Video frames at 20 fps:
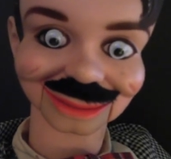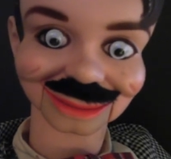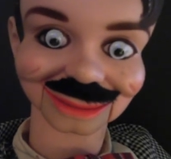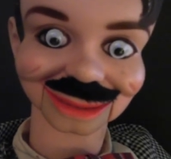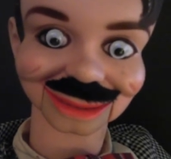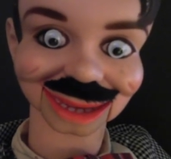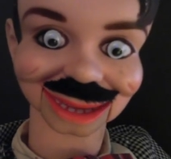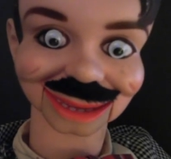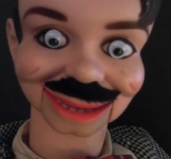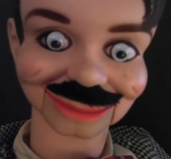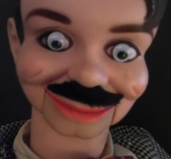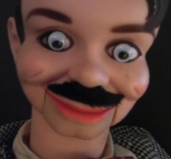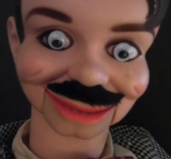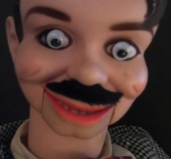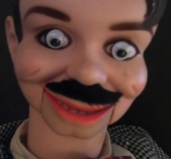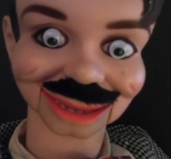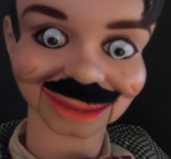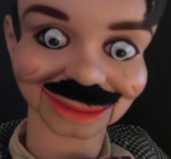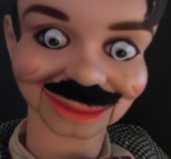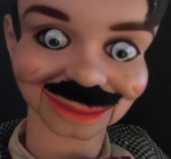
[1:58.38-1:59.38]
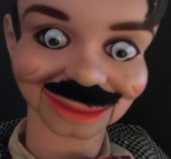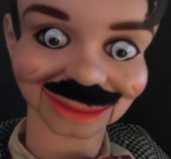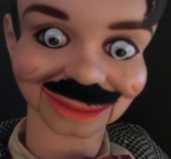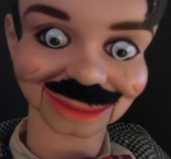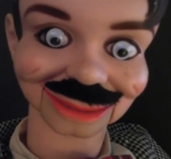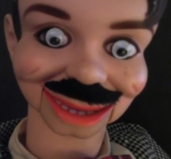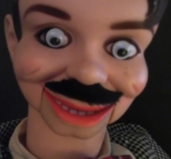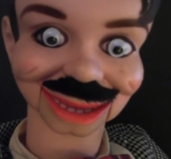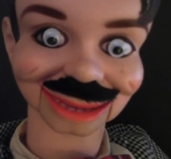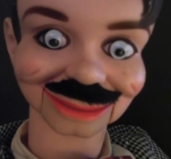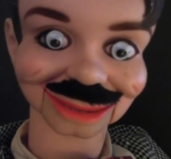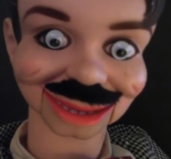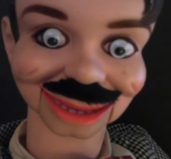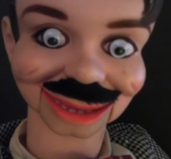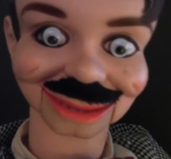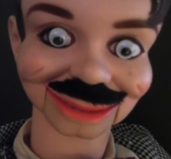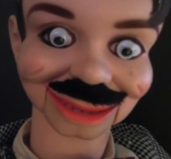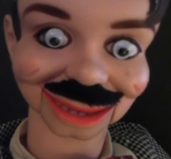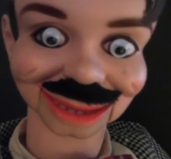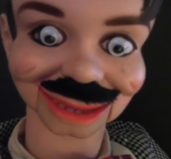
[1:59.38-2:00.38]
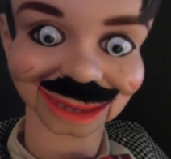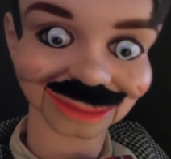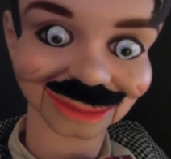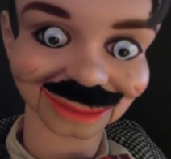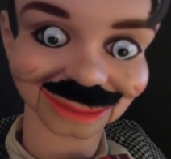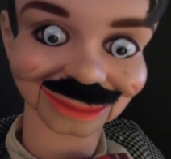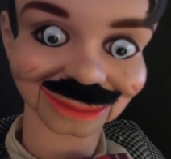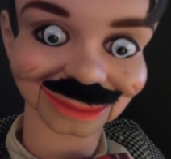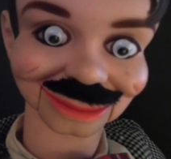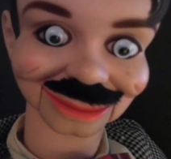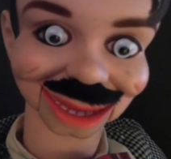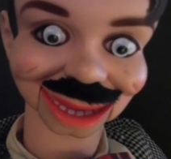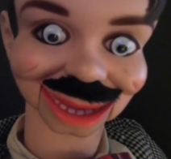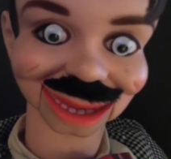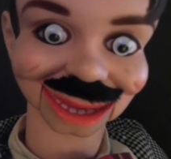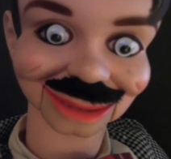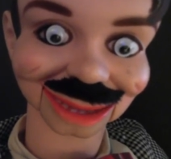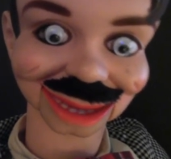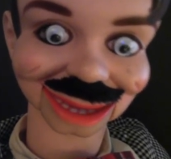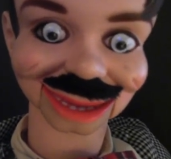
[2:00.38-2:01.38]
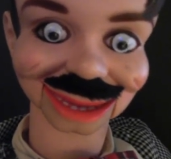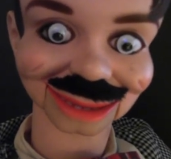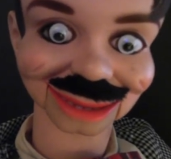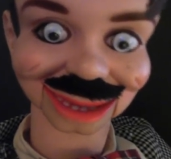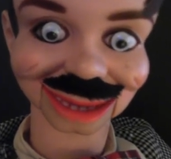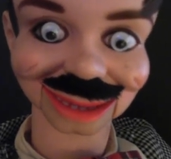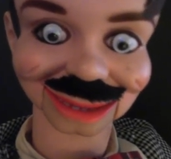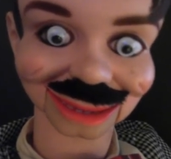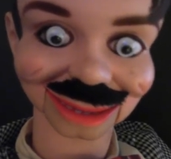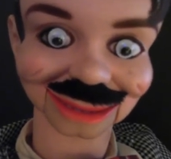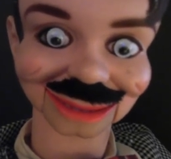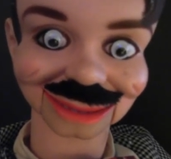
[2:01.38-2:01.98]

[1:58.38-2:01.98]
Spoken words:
But why are so many of you so greedy?